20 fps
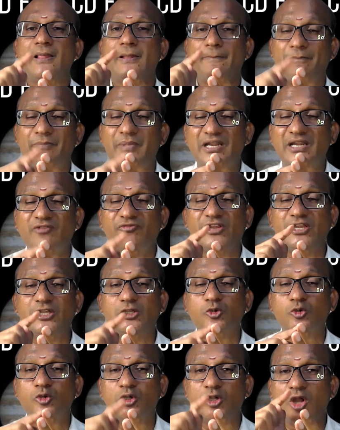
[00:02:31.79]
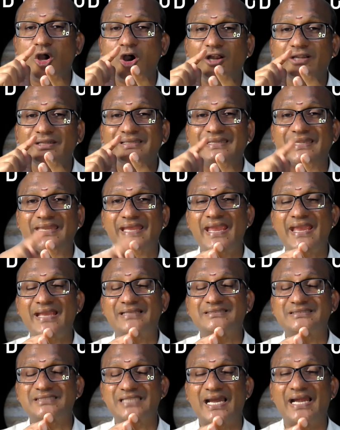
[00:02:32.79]
but we do not
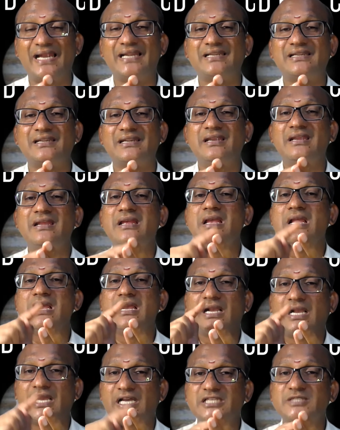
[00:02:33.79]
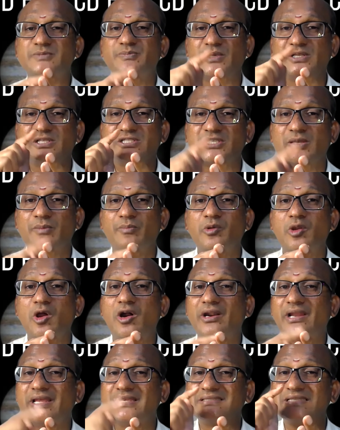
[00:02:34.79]
take that cuspal
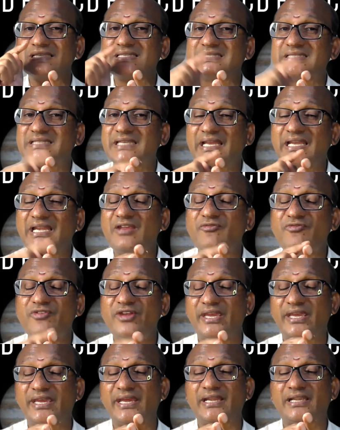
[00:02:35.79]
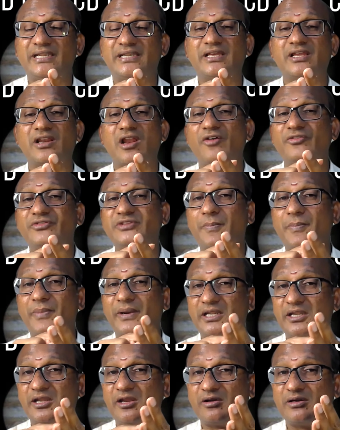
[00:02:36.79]
sublord as the significator of the
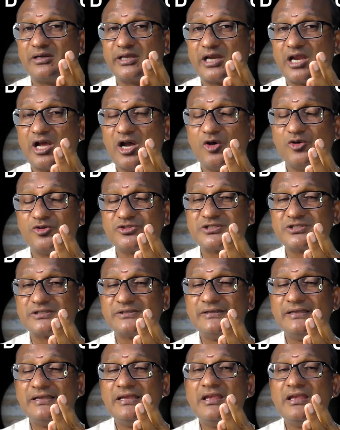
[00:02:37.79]
particular house.